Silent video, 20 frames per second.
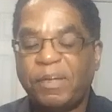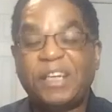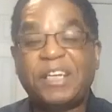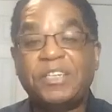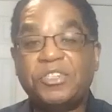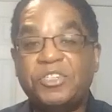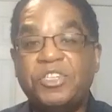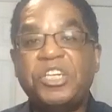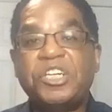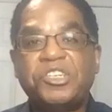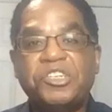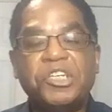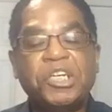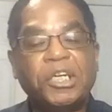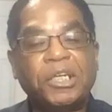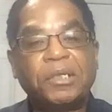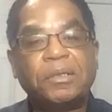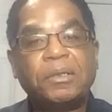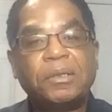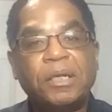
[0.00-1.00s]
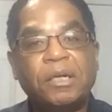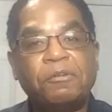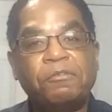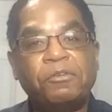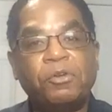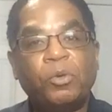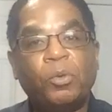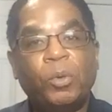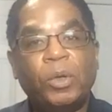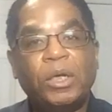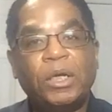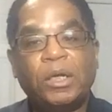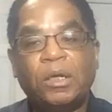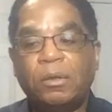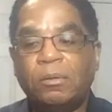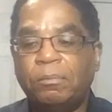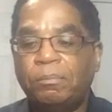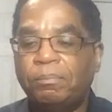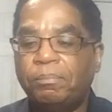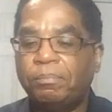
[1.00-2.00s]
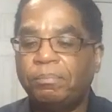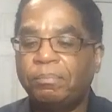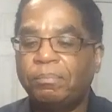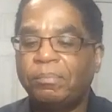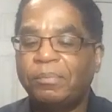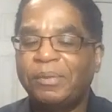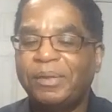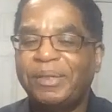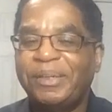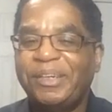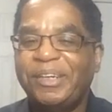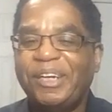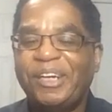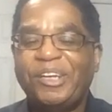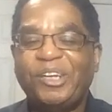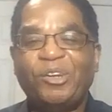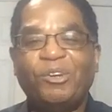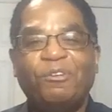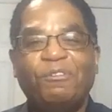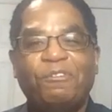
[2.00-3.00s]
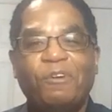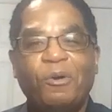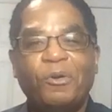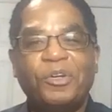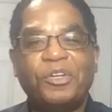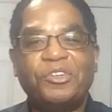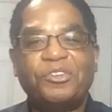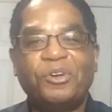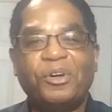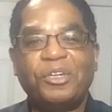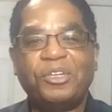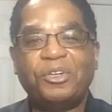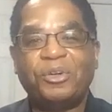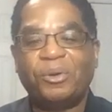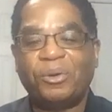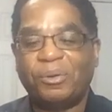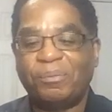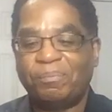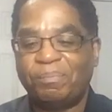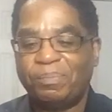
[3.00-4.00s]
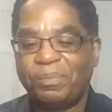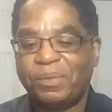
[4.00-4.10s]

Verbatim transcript: condition, if you will, you'll focus on your